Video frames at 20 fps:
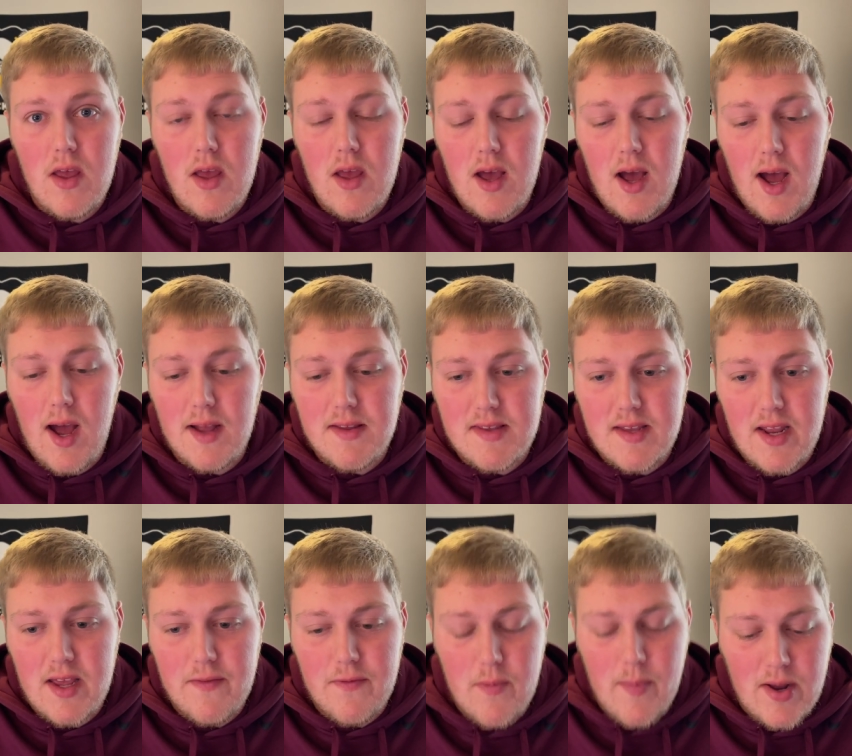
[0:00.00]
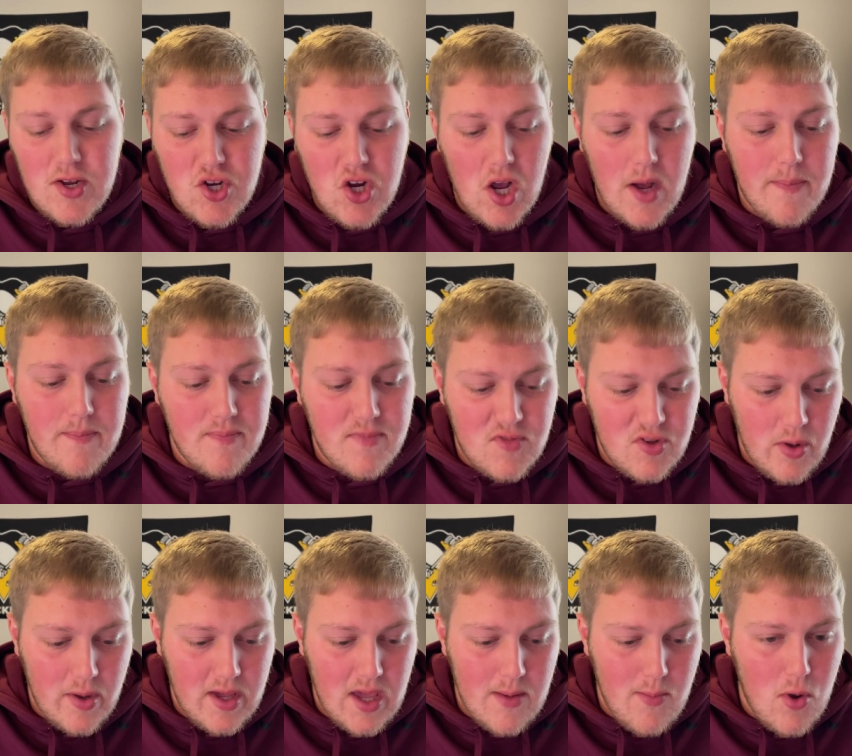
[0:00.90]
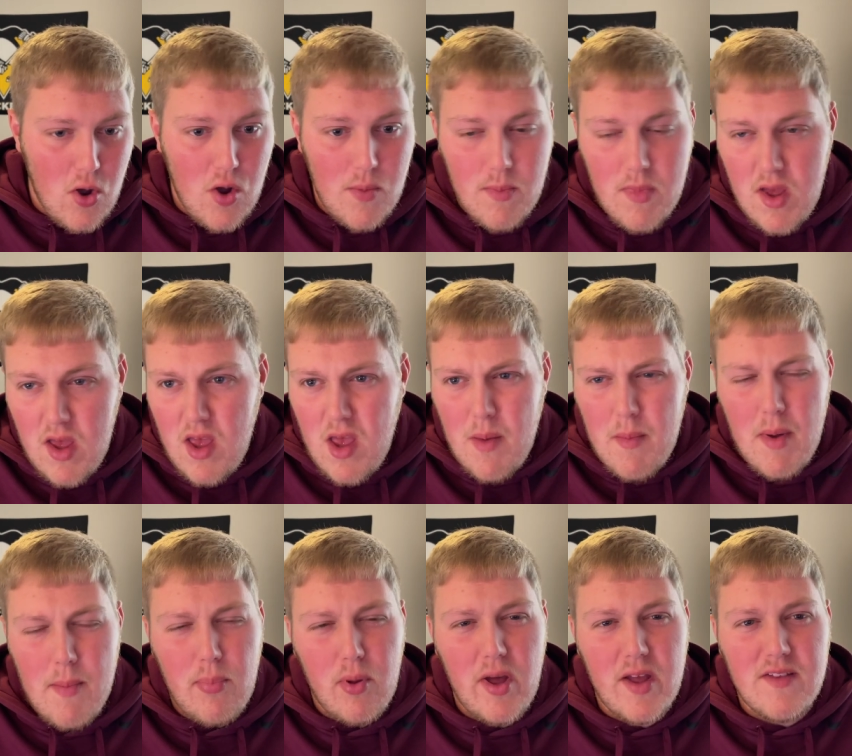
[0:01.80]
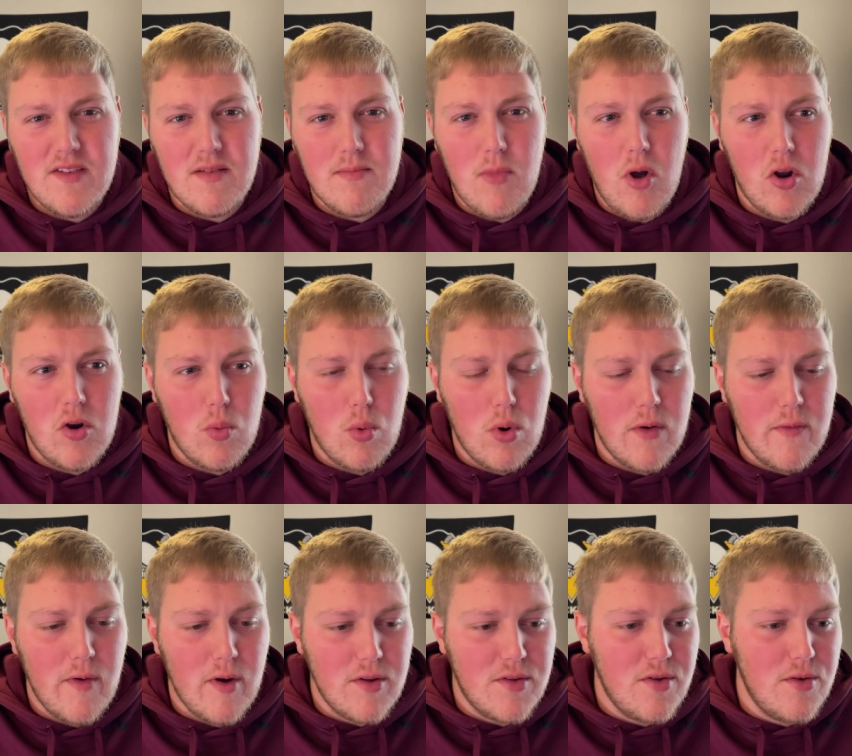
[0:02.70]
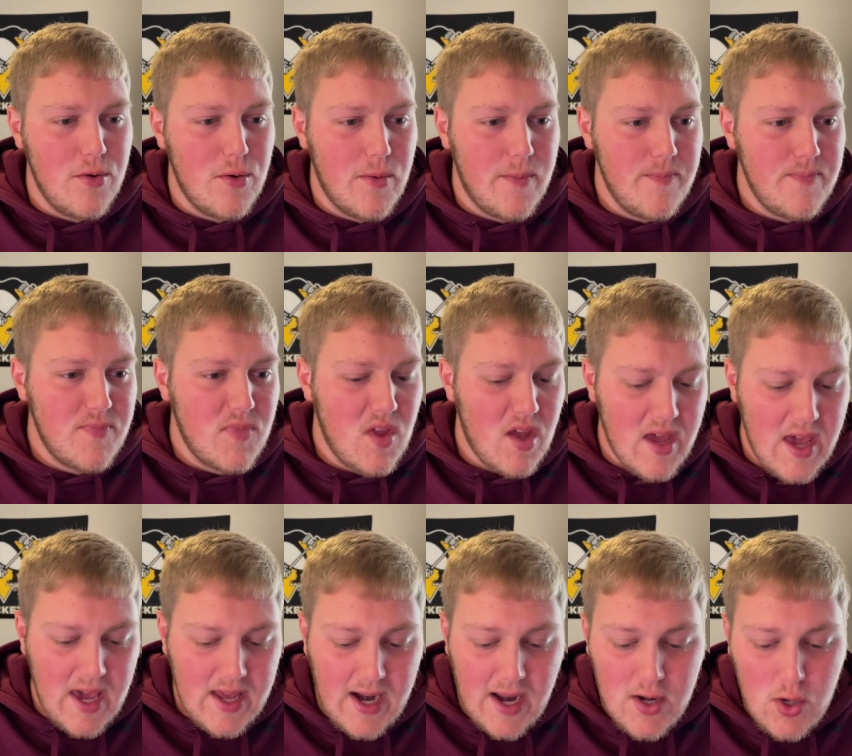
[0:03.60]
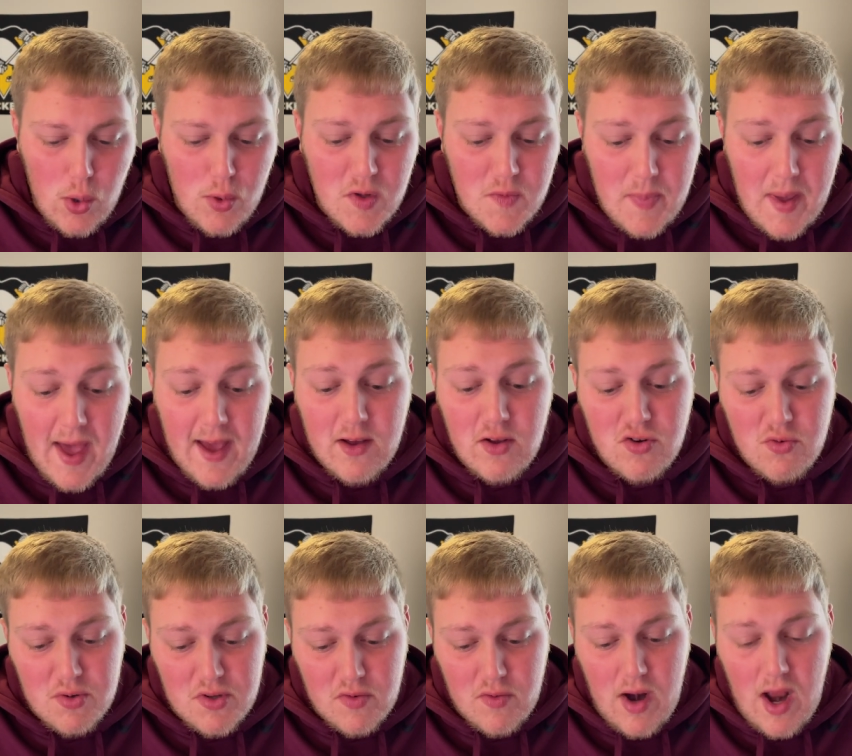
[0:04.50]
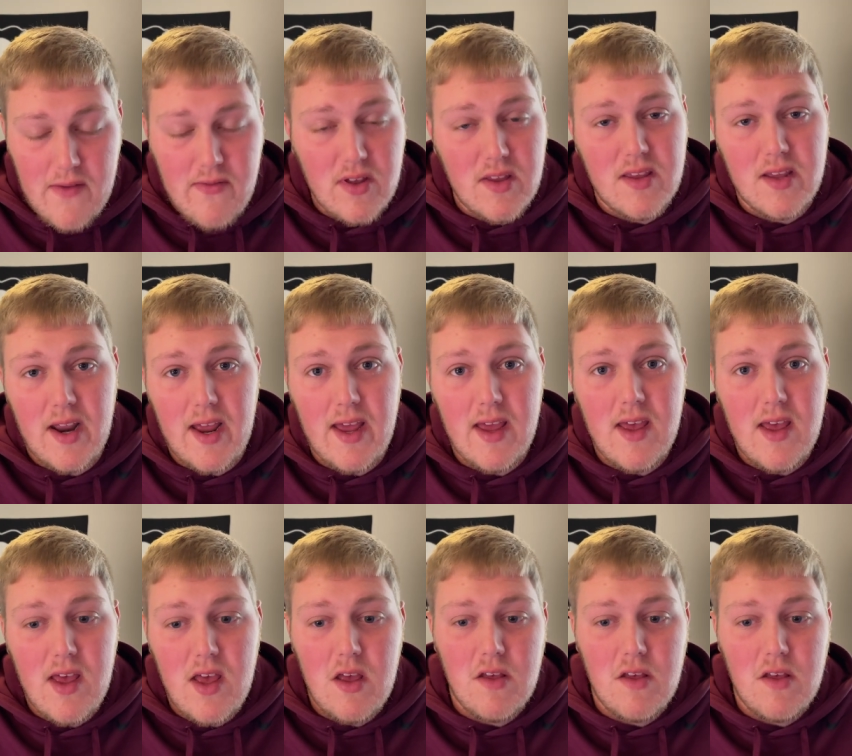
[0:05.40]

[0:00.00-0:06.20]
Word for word: uh, today for my job. So I came home, been playing some Modern Warfare 2 and I knew this package was arriving today.